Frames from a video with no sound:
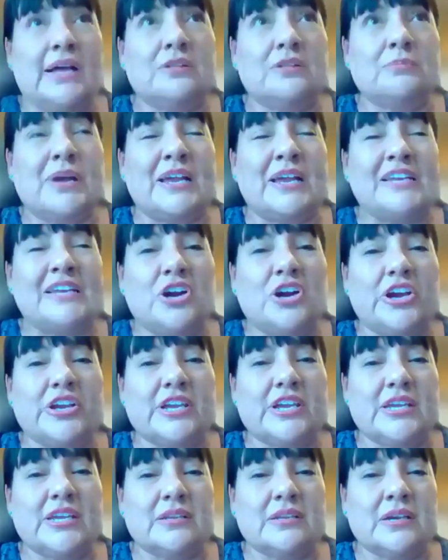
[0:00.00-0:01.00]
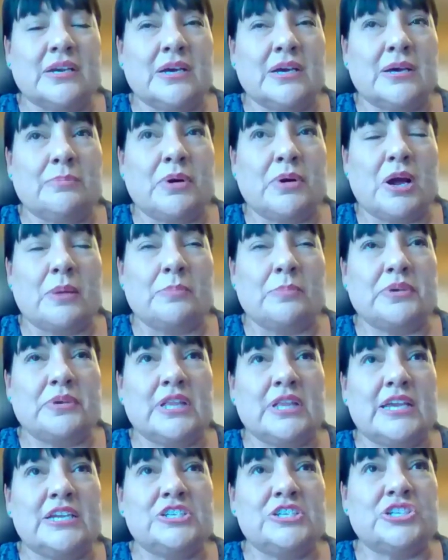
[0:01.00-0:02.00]
my target
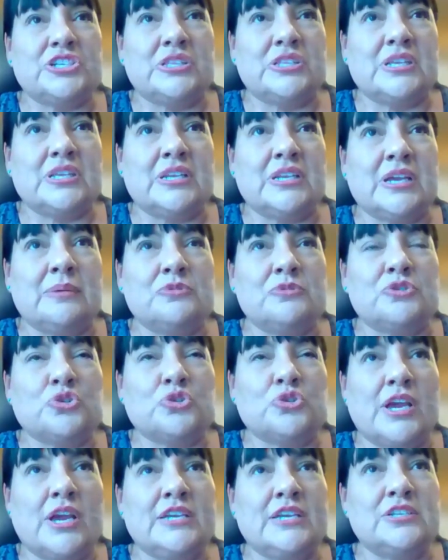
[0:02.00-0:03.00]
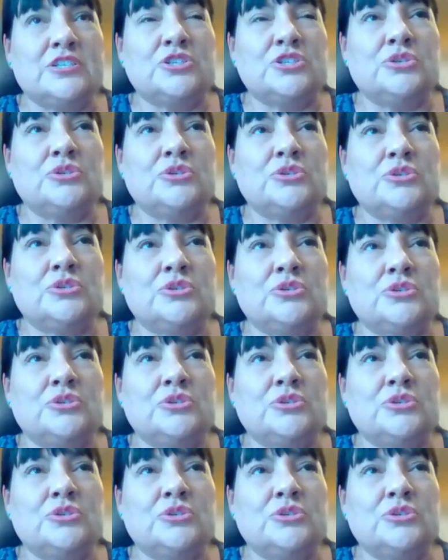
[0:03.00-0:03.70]
population that I'm trying to